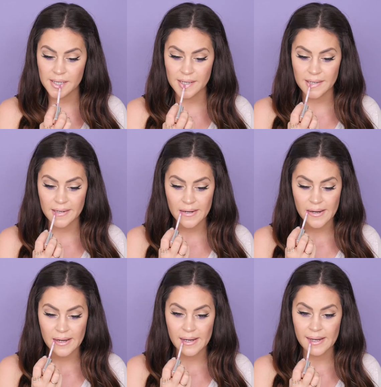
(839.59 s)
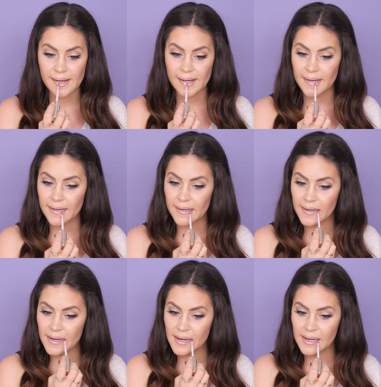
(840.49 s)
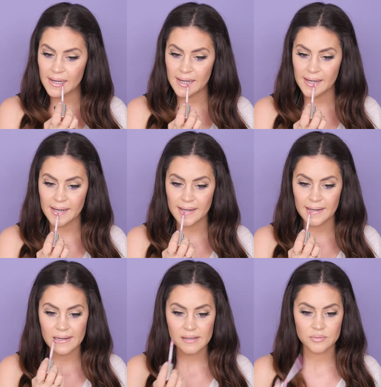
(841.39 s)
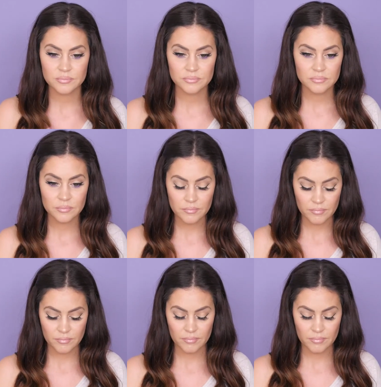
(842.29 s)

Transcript: (no one is talking)